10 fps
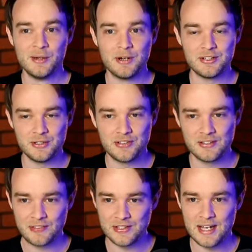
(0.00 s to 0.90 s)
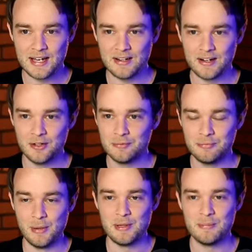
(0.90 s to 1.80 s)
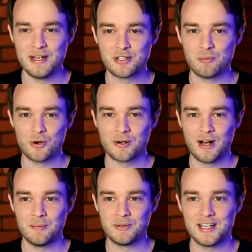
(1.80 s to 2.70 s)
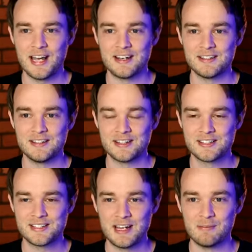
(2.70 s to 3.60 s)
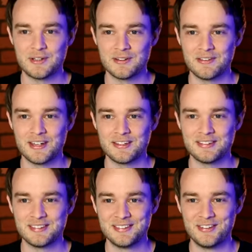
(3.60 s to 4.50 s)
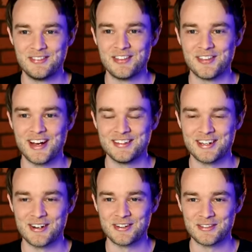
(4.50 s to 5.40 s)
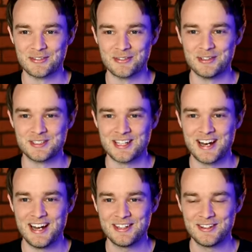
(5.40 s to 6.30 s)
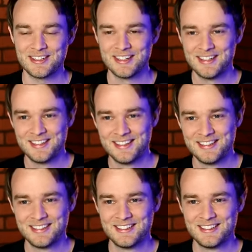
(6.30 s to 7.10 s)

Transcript: But you think that the data maybe makes a more complicated uh, statement than than that narrative? Is that accurate? I